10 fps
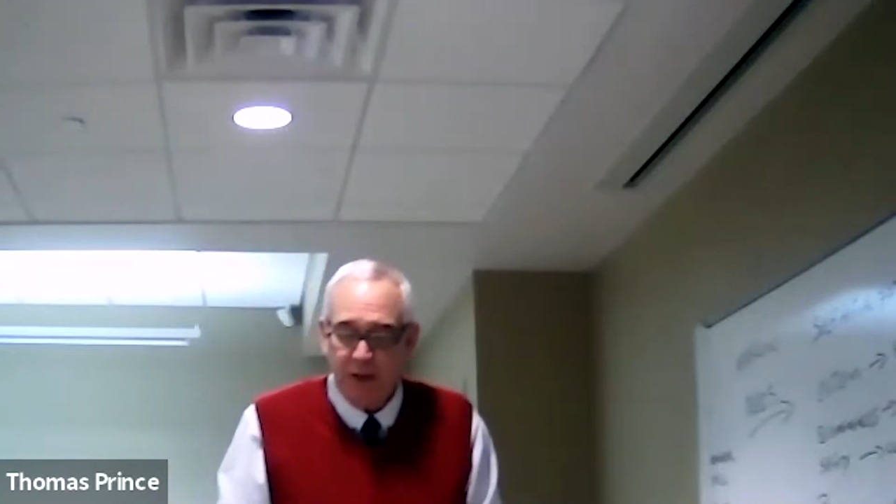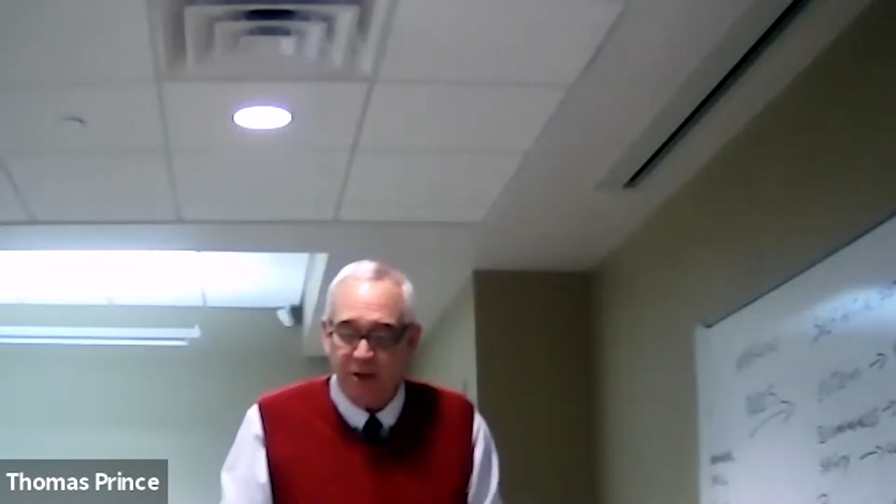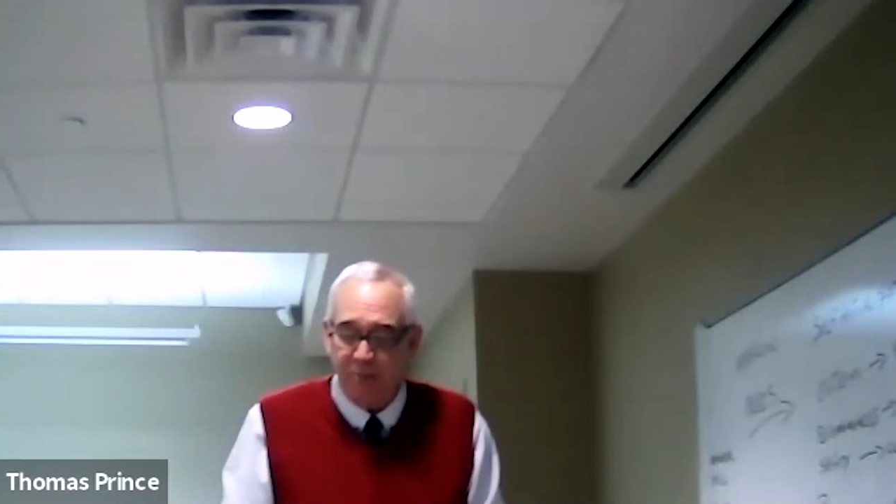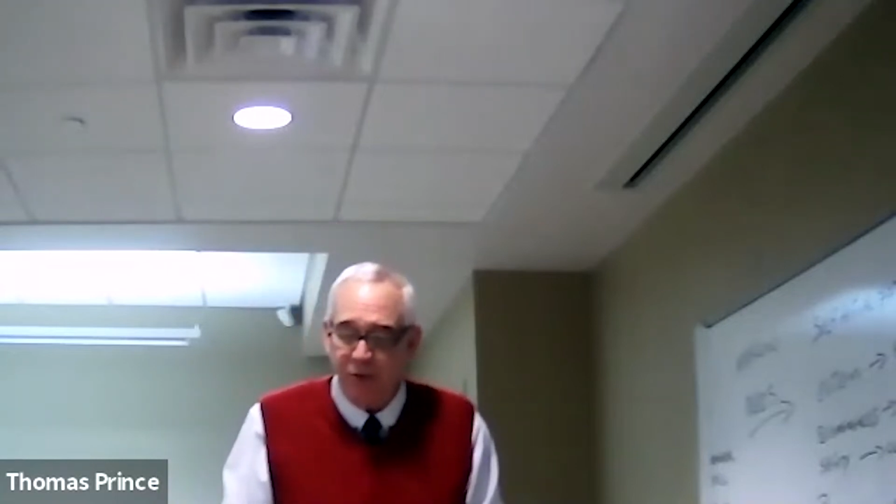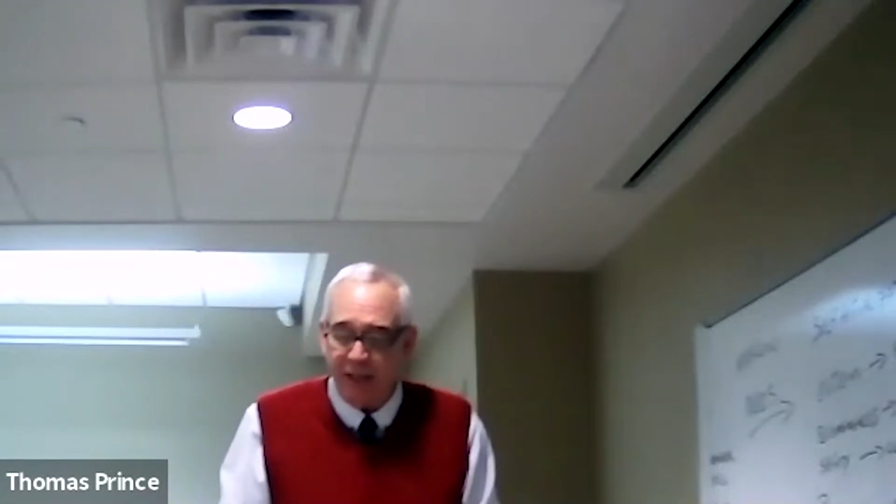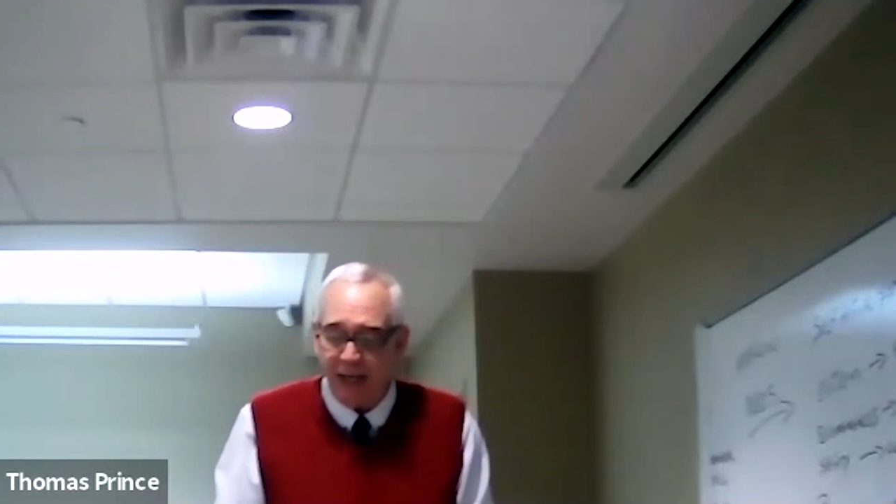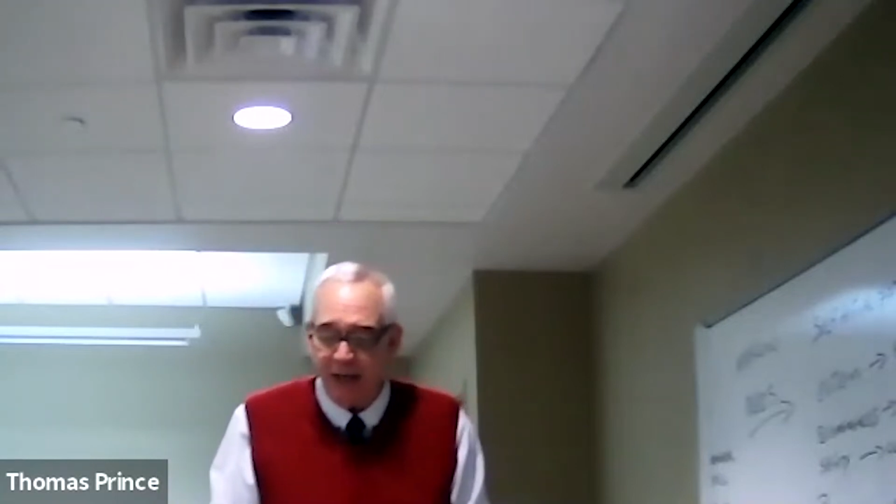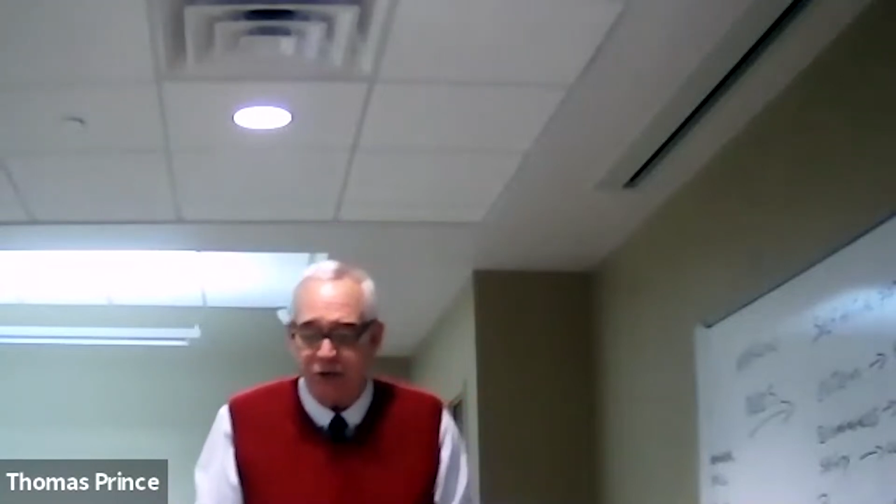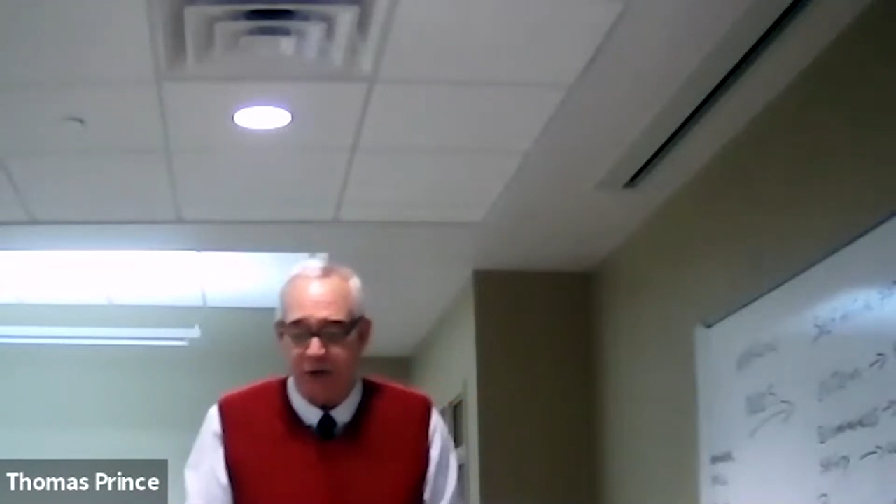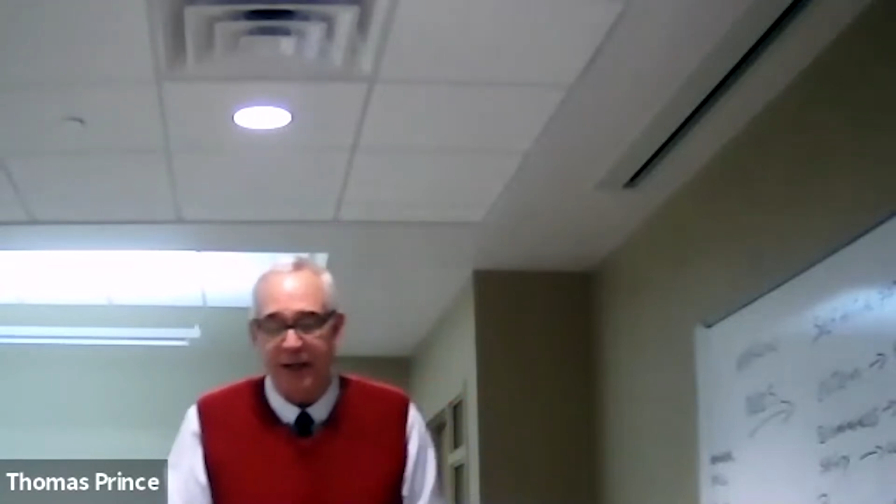
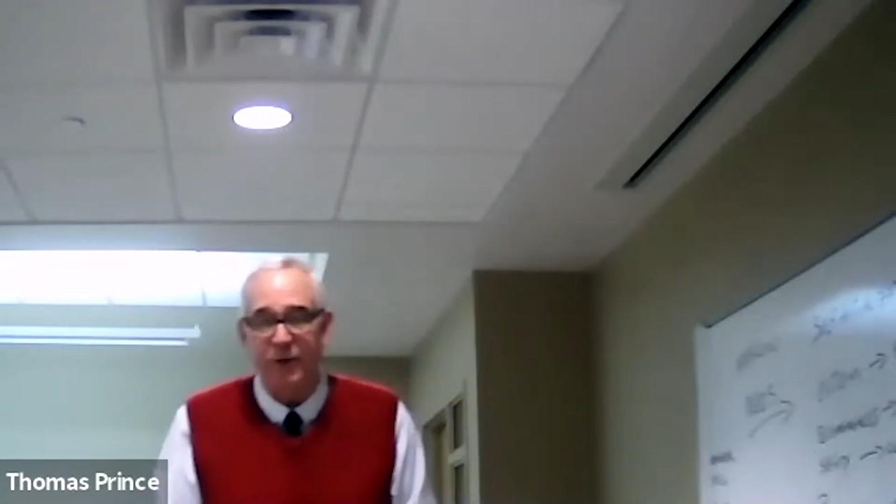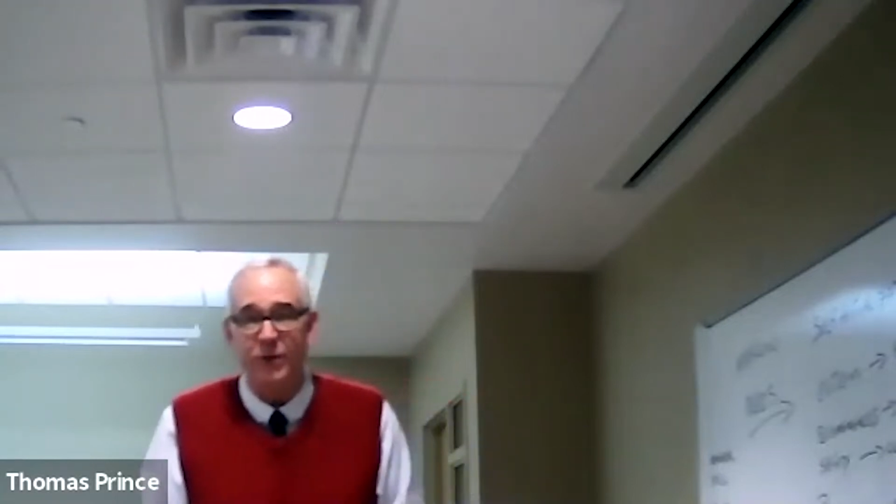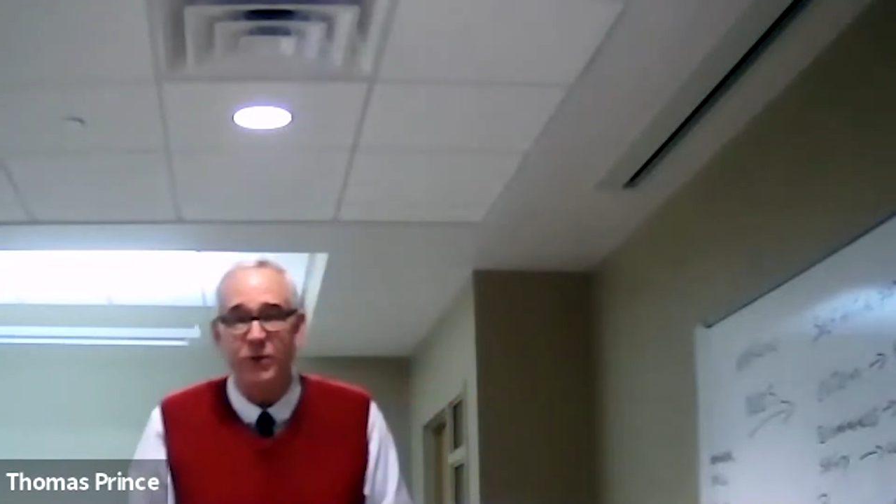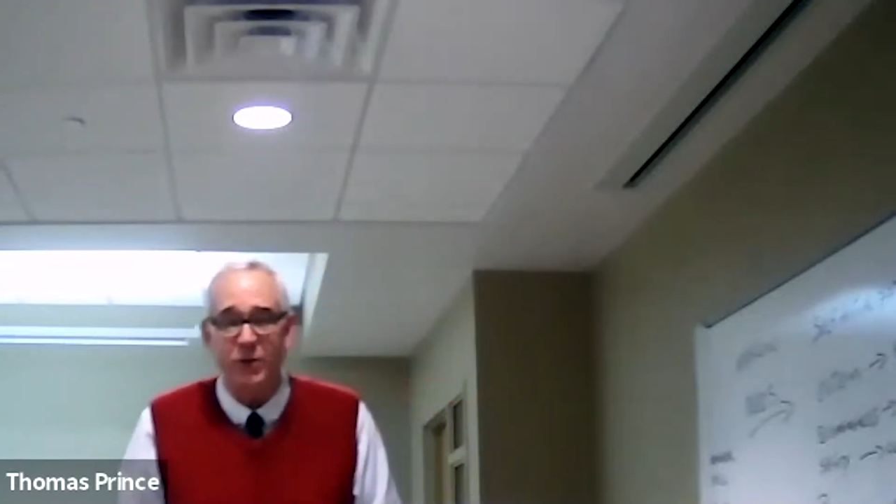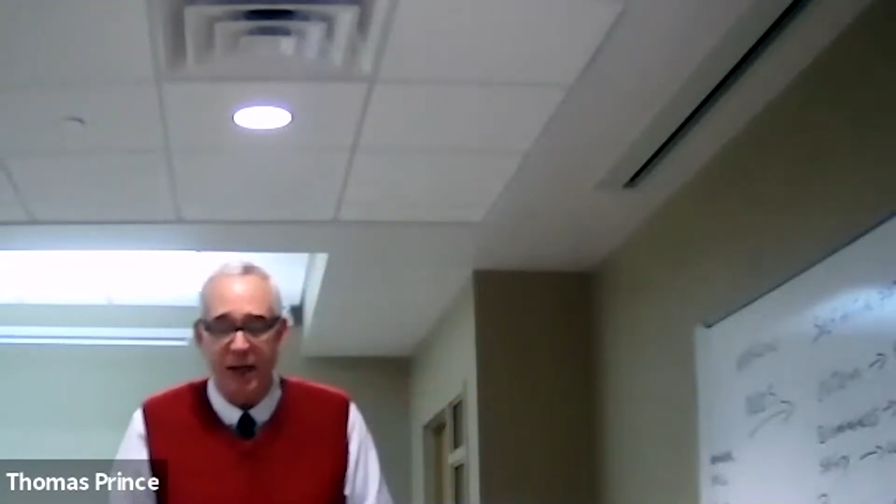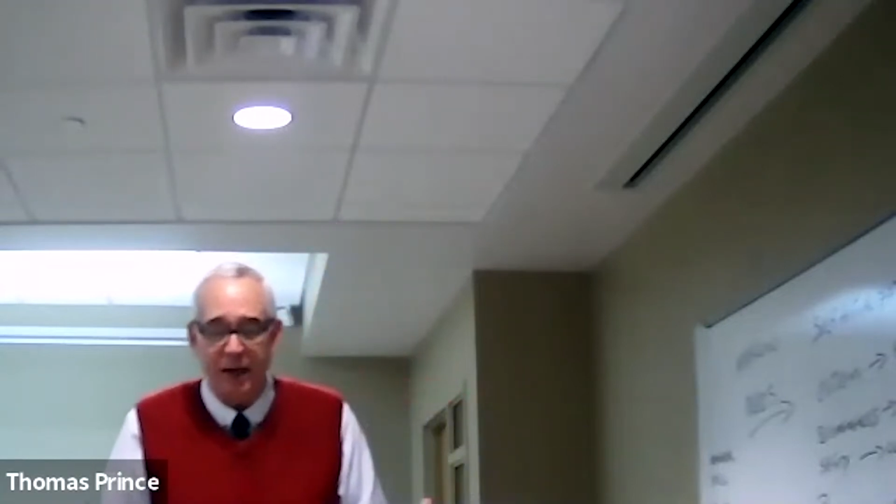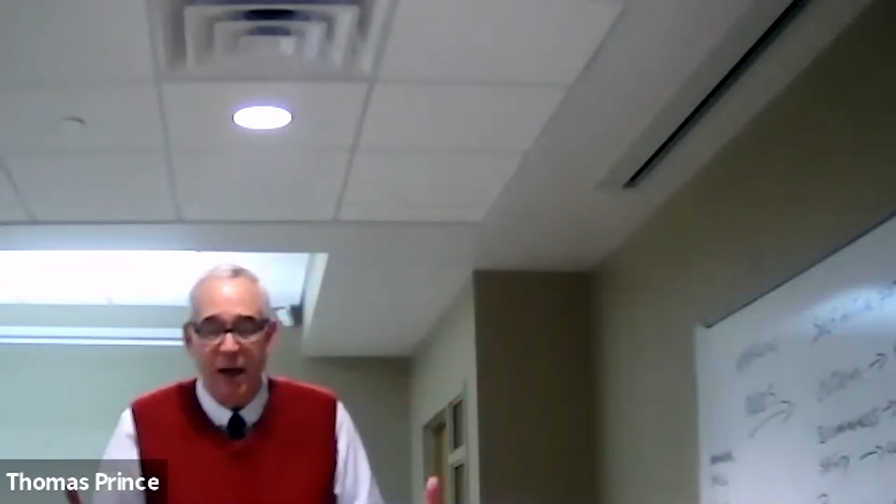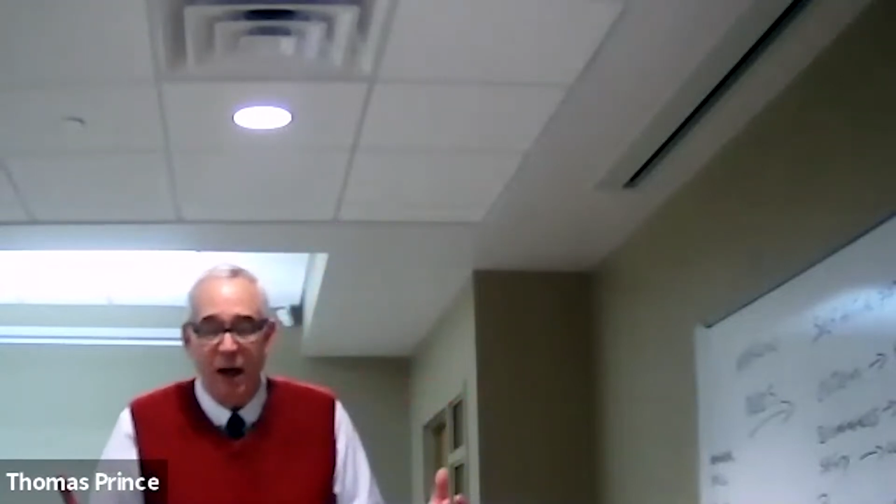Communication, as I said,